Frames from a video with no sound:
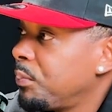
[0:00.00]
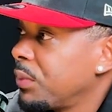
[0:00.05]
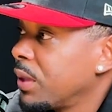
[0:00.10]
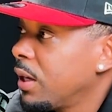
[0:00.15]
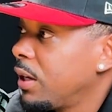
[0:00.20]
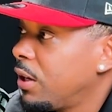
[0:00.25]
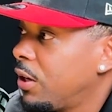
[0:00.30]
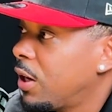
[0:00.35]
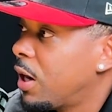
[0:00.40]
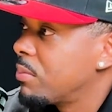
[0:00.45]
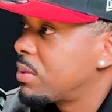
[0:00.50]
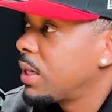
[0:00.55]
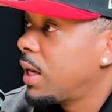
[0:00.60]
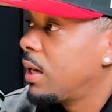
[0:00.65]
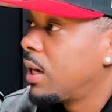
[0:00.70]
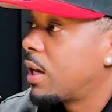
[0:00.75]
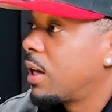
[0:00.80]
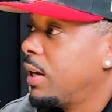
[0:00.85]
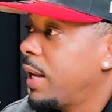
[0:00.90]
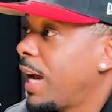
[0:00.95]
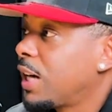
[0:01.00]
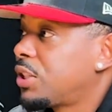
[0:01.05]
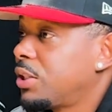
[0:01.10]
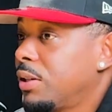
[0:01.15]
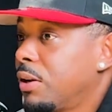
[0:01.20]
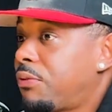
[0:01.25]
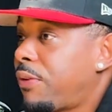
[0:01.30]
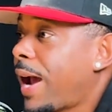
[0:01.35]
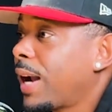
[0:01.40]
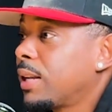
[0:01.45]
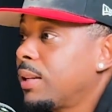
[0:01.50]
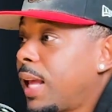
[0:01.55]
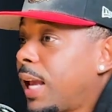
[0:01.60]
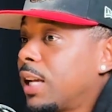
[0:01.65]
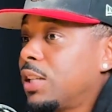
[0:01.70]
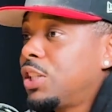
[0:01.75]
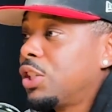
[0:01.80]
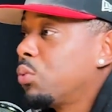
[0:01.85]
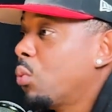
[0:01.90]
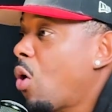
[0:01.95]
you know what I'm saying, connection. The fact that they
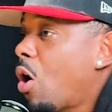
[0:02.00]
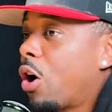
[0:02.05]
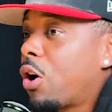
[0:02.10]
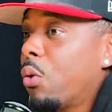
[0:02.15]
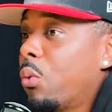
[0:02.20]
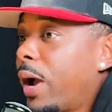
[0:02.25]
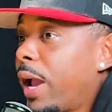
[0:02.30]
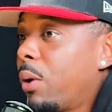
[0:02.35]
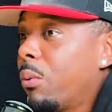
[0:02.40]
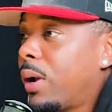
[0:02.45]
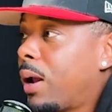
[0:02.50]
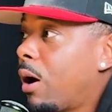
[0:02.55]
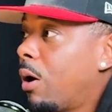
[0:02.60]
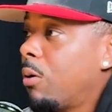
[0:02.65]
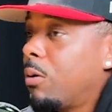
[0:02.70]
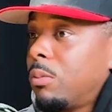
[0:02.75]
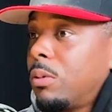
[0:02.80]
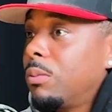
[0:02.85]
could just walk away without